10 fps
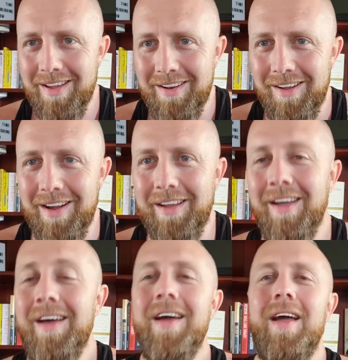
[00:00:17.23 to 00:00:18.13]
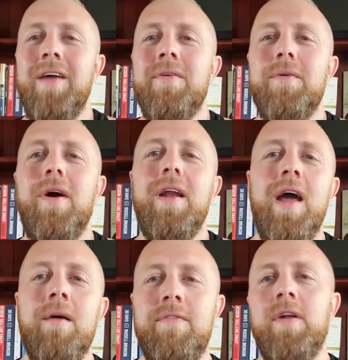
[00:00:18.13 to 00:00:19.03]
Like, even right
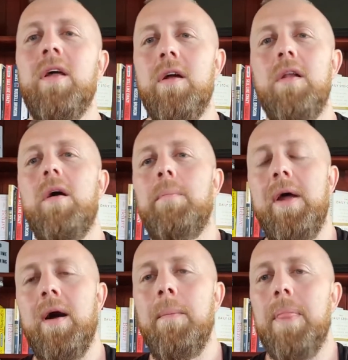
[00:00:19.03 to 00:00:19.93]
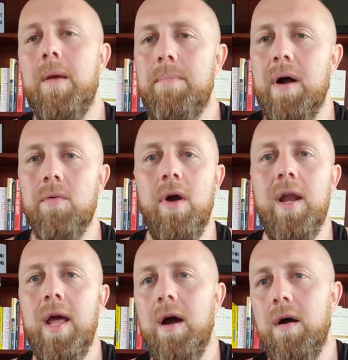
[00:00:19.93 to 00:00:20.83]
now I'm feeling a lot better, but right
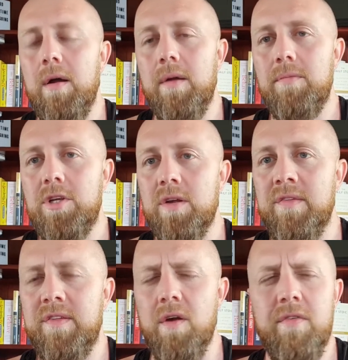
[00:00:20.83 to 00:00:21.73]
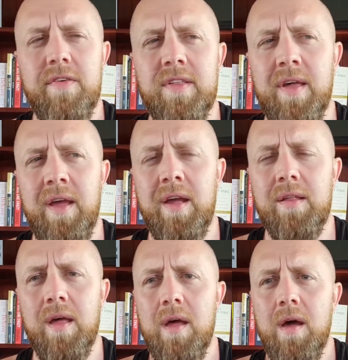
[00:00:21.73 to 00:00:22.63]
now I am just so
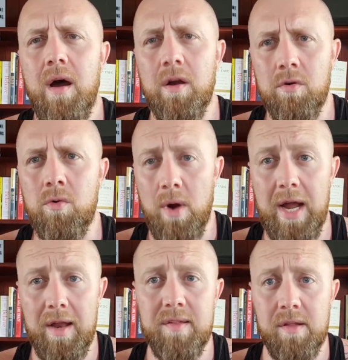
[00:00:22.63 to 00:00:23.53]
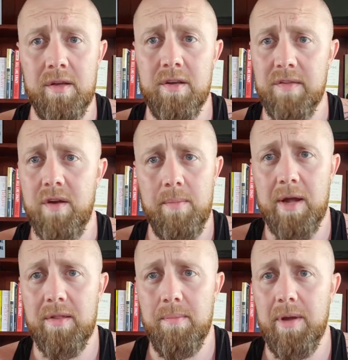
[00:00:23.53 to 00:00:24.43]
fatigued I could quite easily just go
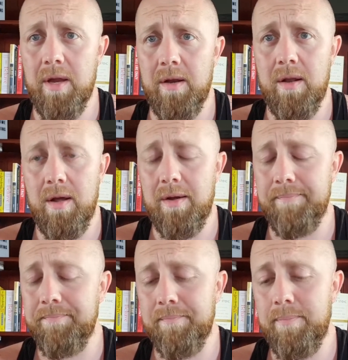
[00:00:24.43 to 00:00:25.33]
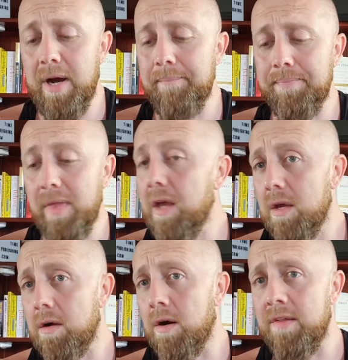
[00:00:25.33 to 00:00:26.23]
back to bed. But
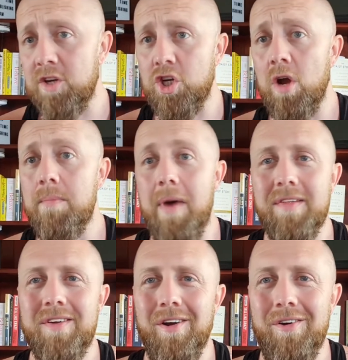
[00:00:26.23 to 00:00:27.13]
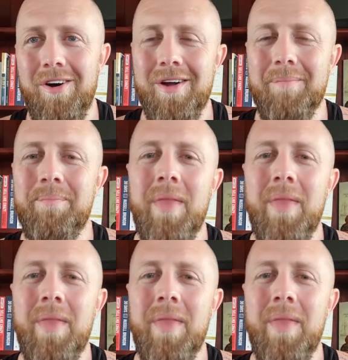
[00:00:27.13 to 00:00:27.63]
guys, the show must go on.